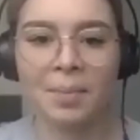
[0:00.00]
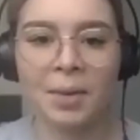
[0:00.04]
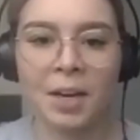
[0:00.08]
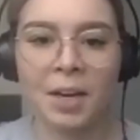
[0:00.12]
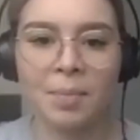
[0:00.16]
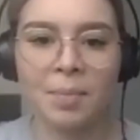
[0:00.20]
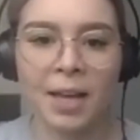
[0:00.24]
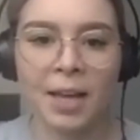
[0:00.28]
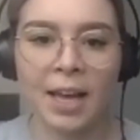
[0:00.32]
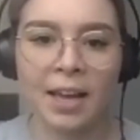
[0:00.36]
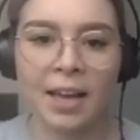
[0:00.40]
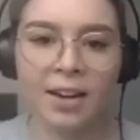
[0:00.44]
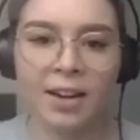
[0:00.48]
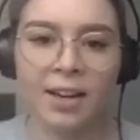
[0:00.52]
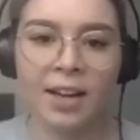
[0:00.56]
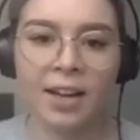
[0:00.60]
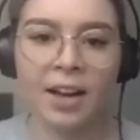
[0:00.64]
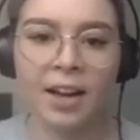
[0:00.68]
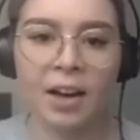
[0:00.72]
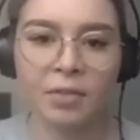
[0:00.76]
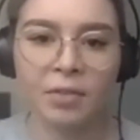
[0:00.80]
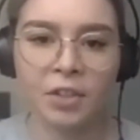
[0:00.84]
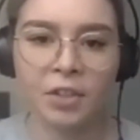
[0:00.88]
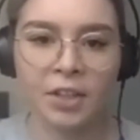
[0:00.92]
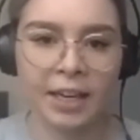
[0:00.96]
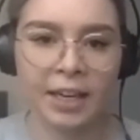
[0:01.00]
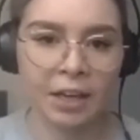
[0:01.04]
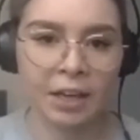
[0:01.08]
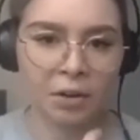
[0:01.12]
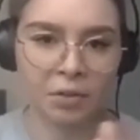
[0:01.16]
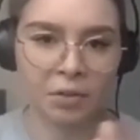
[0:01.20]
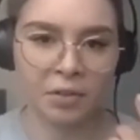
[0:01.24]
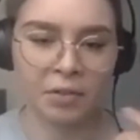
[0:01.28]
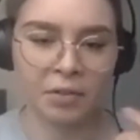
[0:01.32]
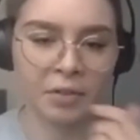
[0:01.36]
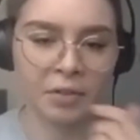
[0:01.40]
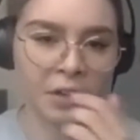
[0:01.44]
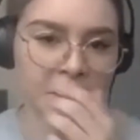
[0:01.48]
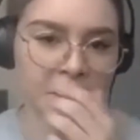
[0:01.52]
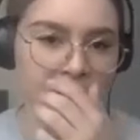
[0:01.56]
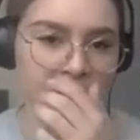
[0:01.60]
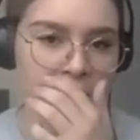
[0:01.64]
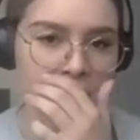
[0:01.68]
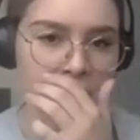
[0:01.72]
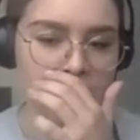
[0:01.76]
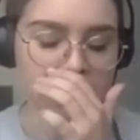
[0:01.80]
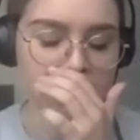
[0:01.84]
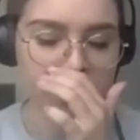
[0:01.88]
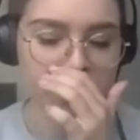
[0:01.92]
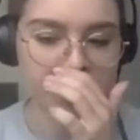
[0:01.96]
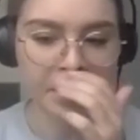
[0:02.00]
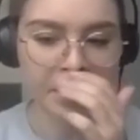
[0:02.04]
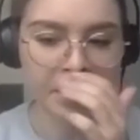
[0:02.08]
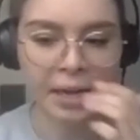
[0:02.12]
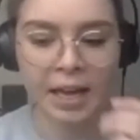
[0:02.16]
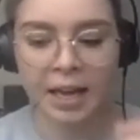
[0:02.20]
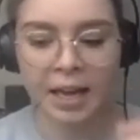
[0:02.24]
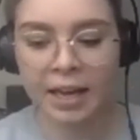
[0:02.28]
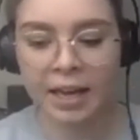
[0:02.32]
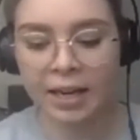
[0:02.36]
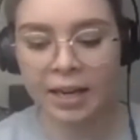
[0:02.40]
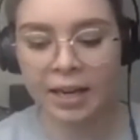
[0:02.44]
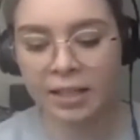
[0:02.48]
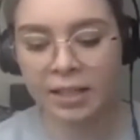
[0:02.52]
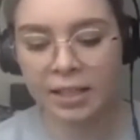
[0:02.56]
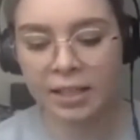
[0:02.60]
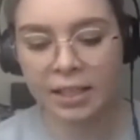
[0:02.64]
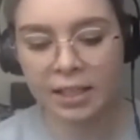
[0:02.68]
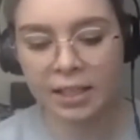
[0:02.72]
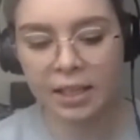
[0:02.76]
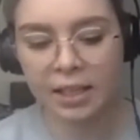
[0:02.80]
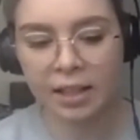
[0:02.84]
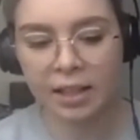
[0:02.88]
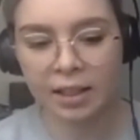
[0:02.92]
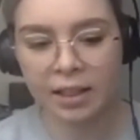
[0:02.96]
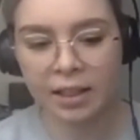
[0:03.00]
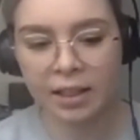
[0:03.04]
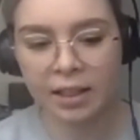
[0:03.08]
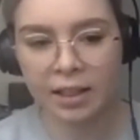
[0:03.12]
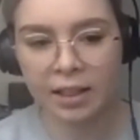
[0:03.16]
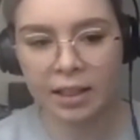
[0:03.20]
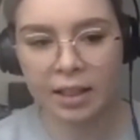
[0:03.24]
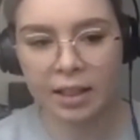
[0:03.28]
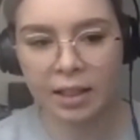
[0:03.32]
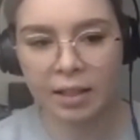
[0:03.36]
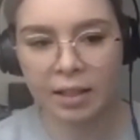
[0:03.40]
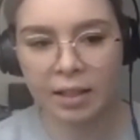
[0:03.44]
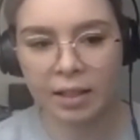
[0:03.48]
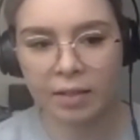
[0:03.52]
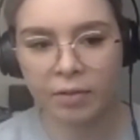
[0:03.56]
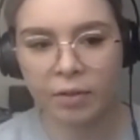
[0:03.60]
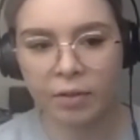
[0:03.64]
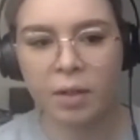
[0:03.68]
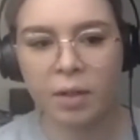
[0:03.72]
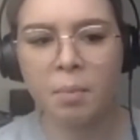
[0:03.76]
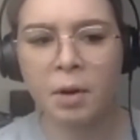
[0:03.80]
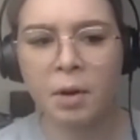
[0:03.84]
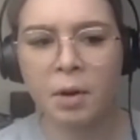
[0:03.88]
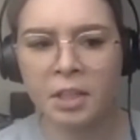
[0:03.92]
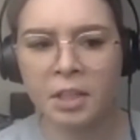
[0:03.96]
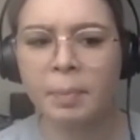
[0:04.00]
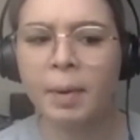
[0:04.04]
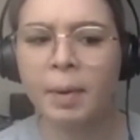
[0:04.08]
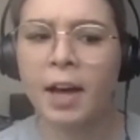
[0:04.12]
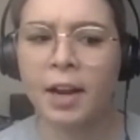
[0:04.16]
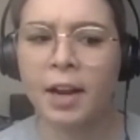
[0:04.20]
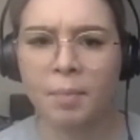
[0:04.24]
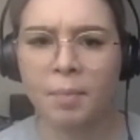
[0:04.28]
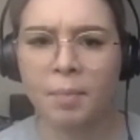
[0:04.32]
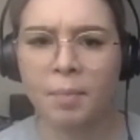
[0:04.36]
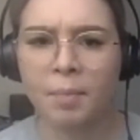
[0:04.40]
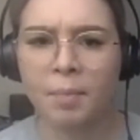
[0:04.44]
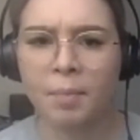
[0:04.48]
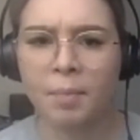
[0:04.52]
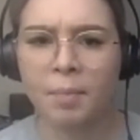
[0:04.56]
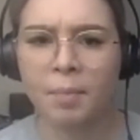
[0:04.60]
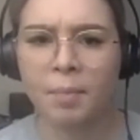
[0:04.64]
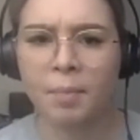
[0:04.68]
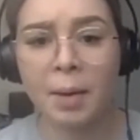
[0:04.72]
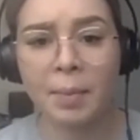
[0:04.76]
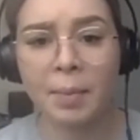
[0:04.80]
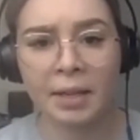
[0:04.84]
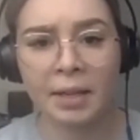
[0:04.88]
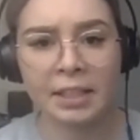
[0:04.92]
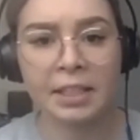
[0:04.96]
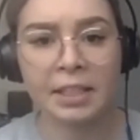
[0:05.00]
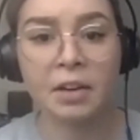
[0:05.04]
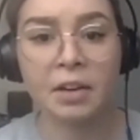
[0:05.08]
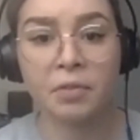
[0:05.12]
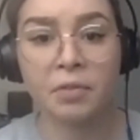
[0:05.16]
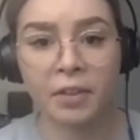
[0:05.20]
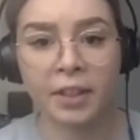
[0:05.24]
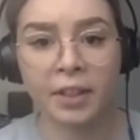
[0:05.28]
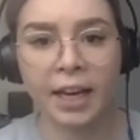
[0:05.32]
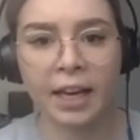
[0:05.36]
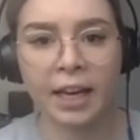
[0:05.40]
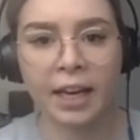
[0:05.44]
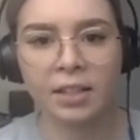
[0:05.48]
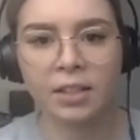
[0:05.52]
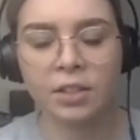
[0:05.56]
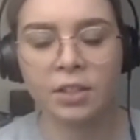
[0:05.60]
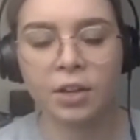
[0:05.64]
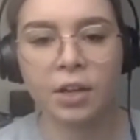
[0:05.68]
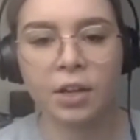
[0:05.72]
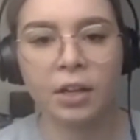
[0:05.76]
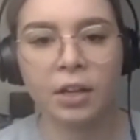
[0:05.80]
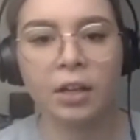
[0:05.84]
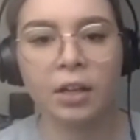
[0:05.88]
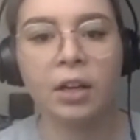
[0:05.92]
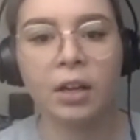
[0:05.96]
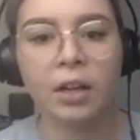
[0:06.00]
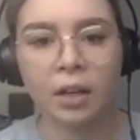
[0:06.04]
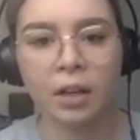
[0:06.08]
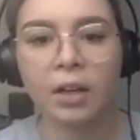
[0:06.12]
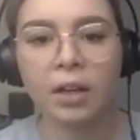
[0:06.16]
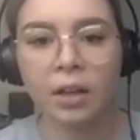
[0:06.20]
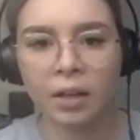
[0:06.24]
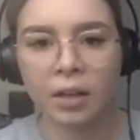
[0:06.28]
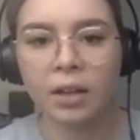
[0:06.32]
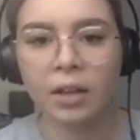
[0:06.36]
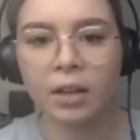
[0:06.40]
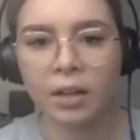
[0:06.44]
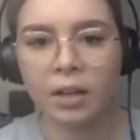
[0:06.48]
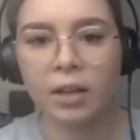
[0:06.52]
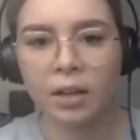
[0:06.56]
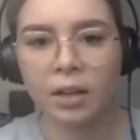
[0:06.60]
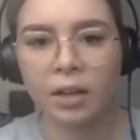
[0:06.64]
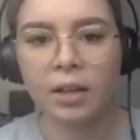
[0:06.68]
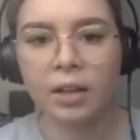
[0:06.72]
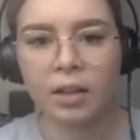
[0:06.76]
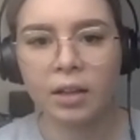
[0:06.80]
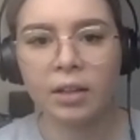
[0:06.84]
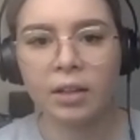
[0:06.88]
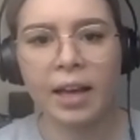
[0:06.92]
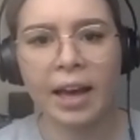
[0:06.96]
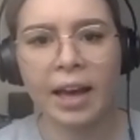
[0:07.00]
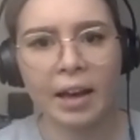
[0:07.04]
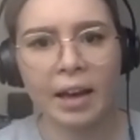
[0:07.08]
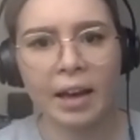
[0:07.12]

to be editing after I get off the phone to you. And for the most part, I'm kind of by myself for that. So yeah,